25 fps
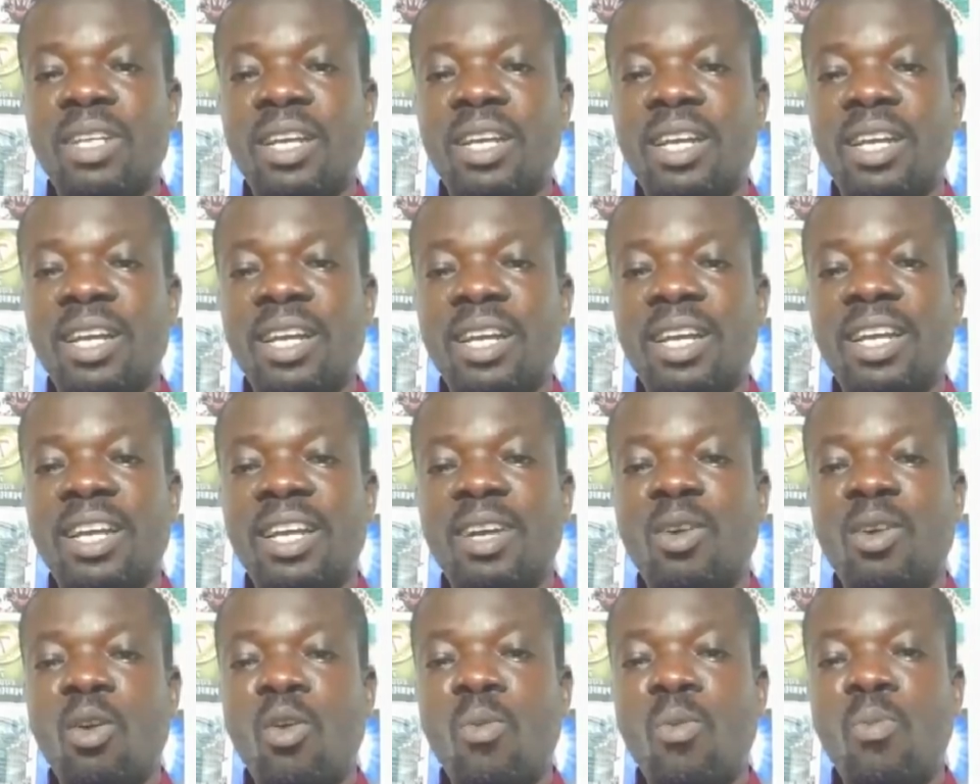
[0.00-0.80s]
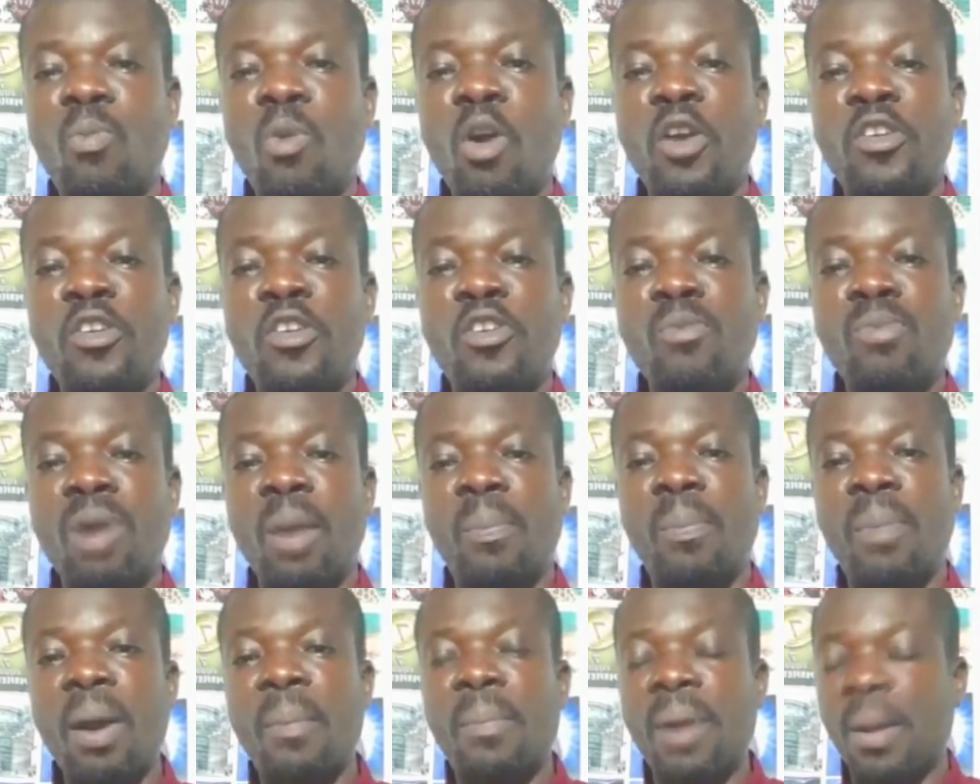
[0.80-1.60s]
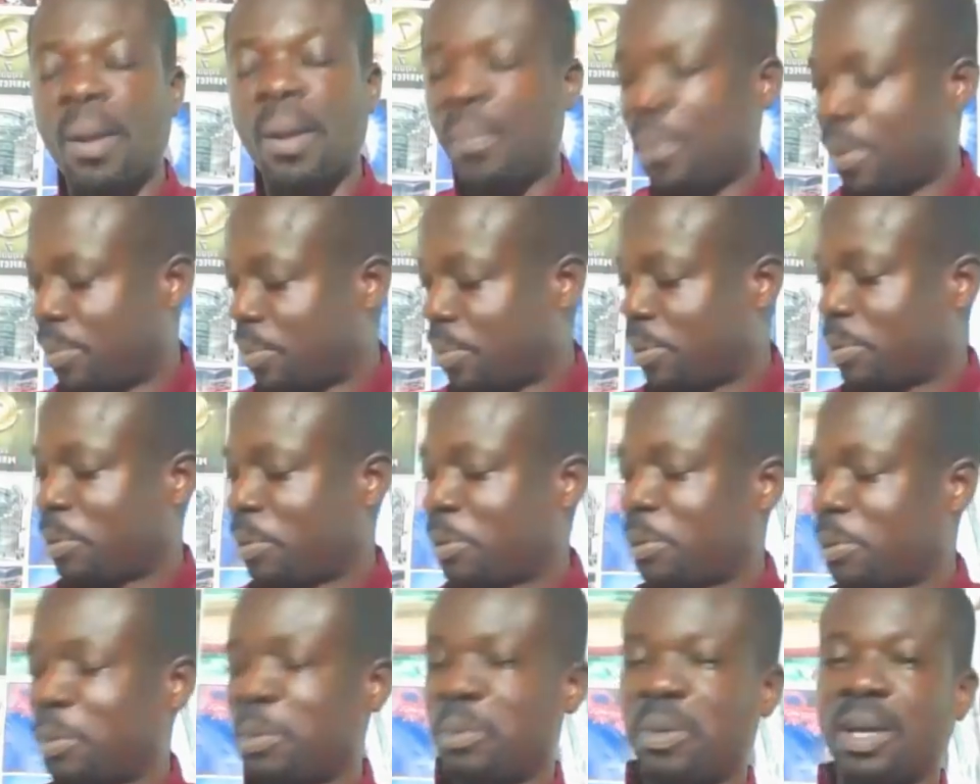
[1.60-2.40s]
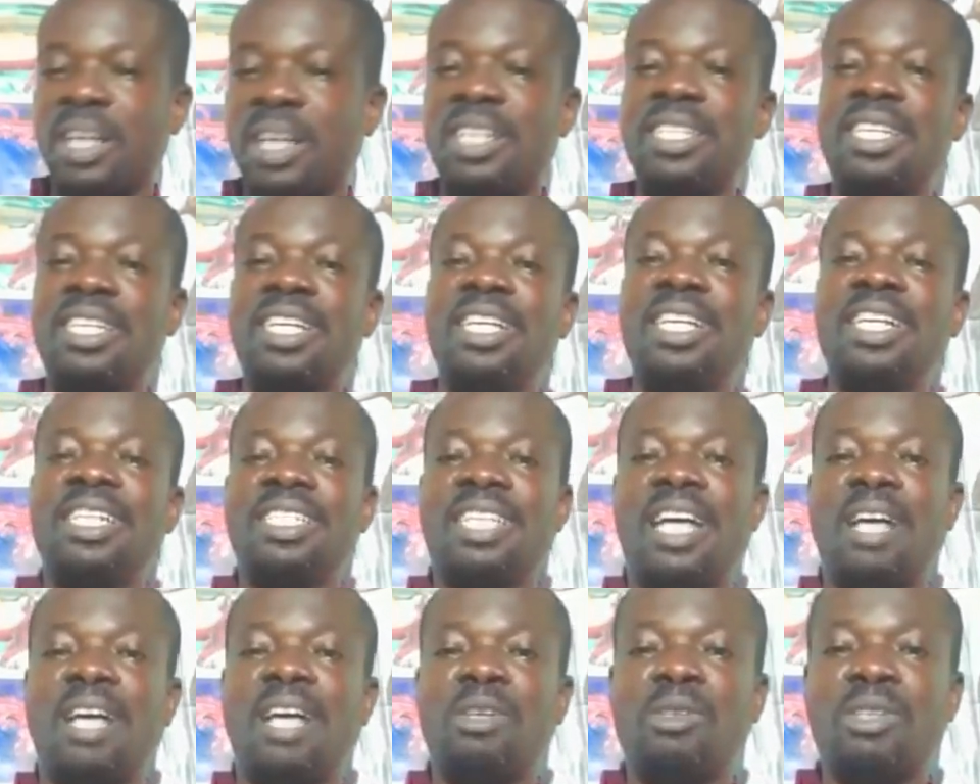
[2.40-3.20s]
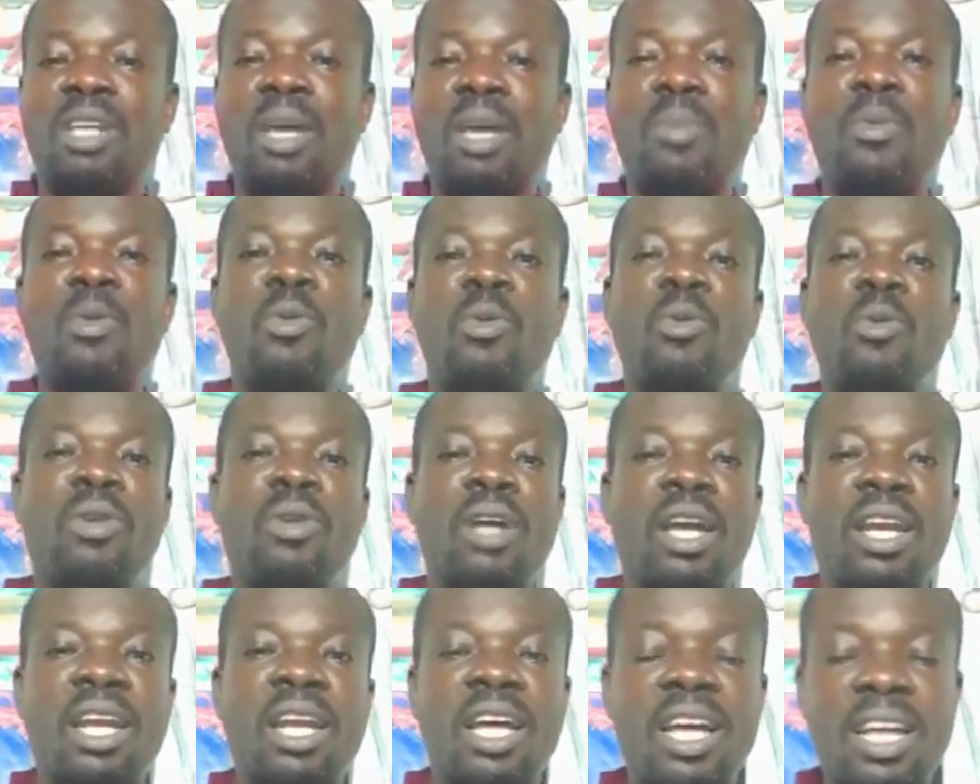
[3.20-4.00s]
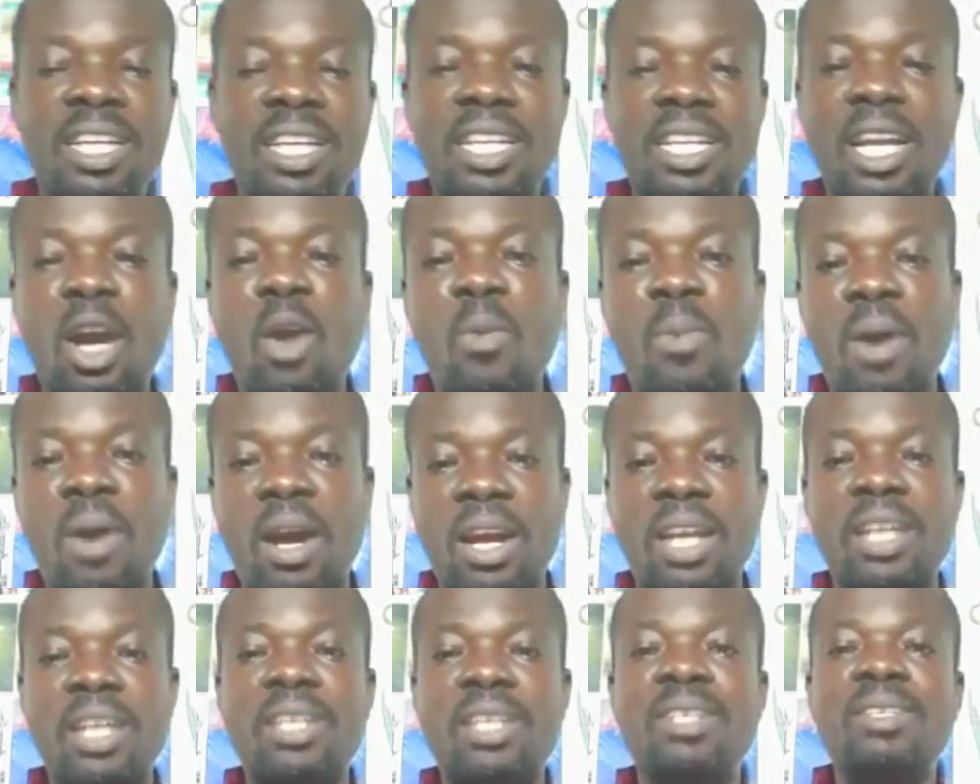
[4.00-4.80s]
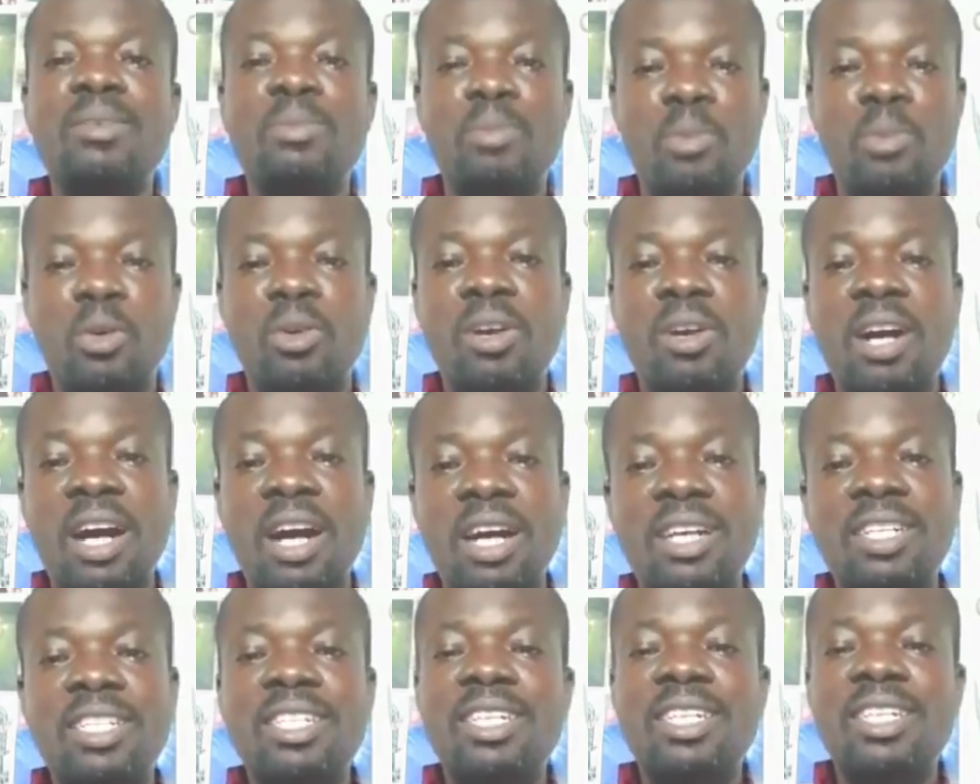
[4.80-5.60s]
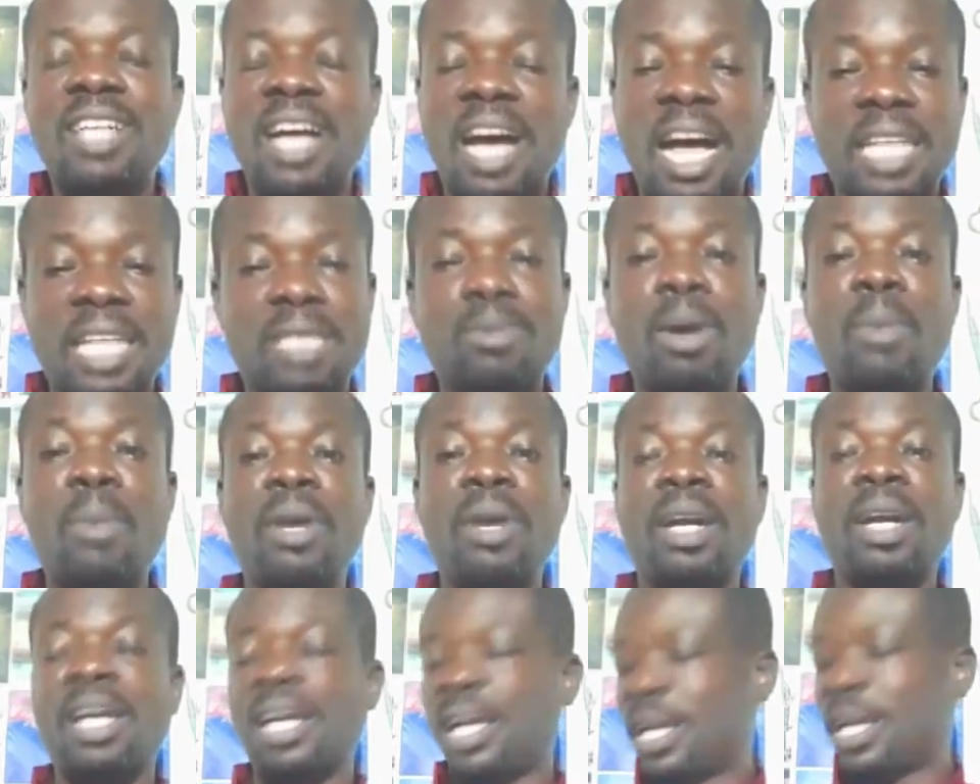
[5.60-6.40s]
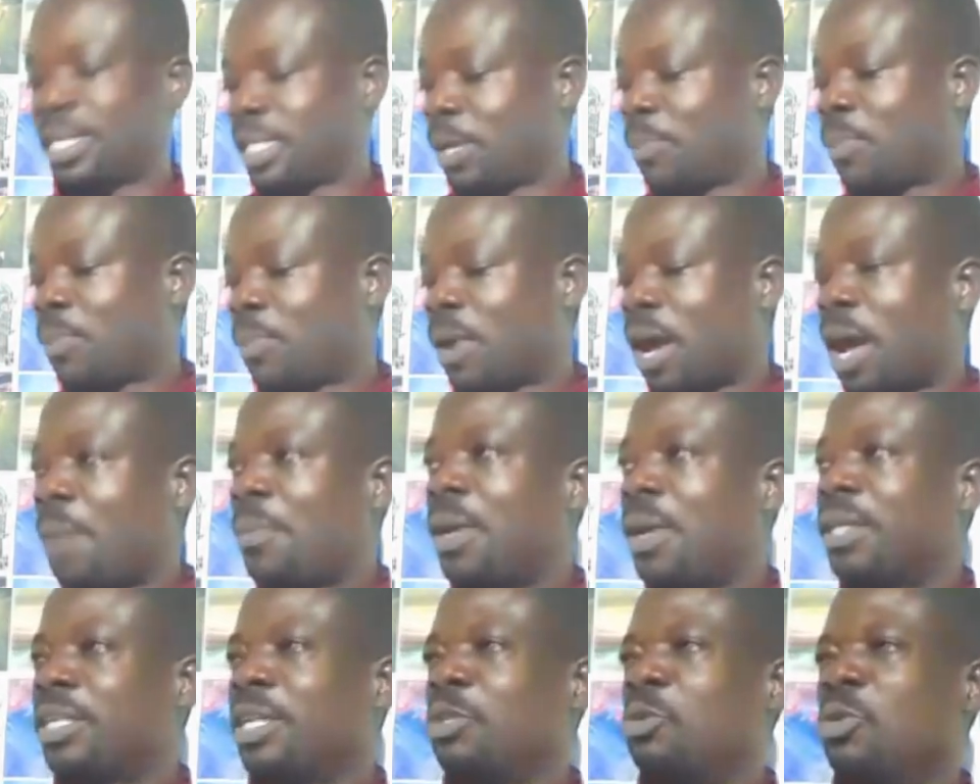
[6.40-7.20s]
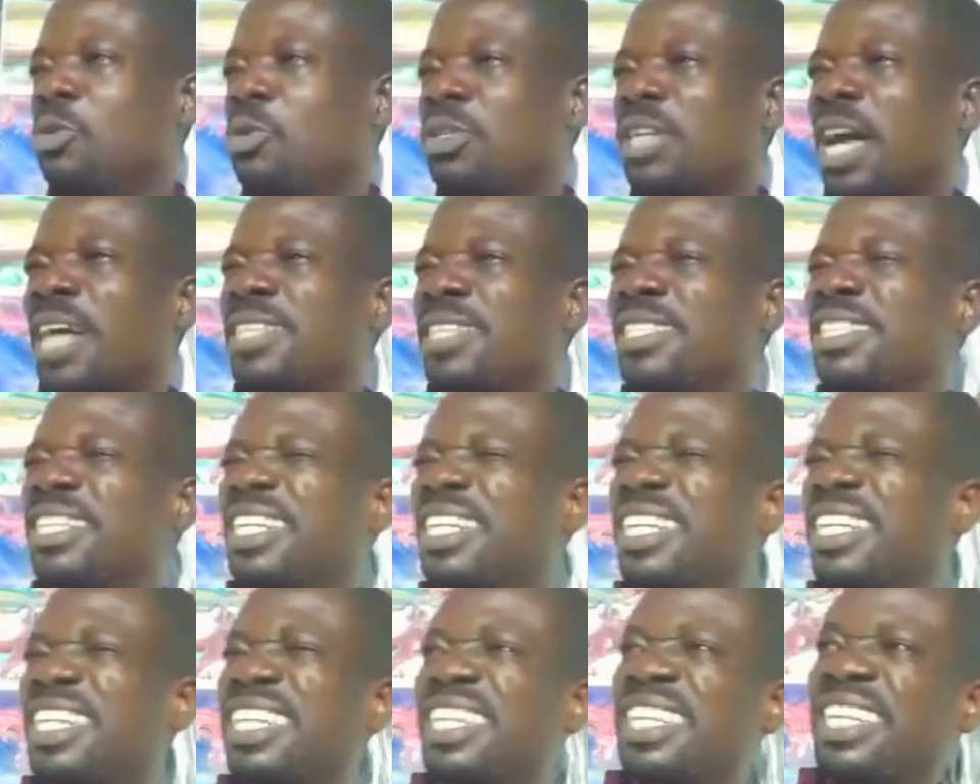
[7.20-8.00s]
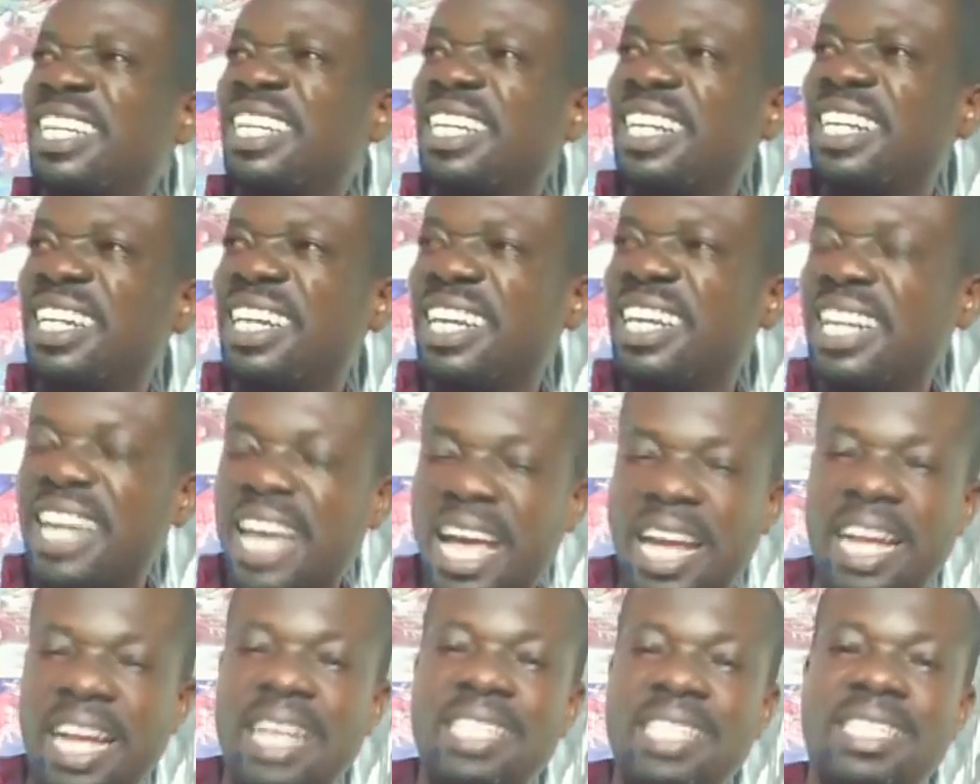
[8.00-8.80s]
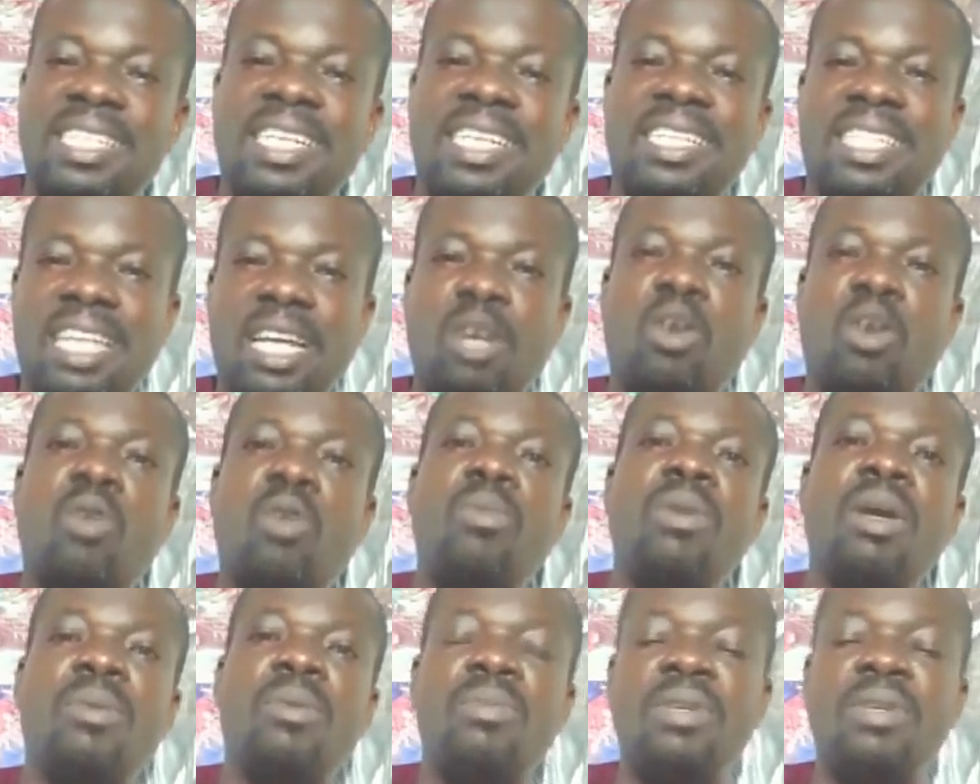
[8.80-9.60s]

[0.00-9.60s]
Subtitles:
eh obo djuma papa san so na me hu na ya opare mo asema me kan ya chepa be say 2009 say 10 hobe